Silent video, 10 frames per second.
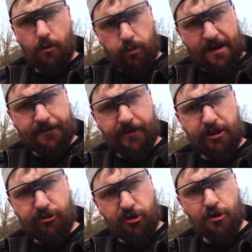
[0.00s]

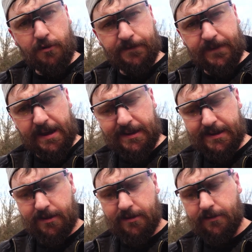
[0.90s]
Roughly 2
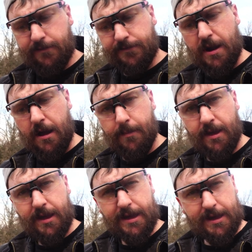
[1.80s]
feet
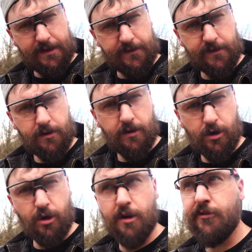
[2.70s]
from his
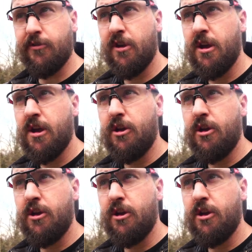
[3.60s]
hoofs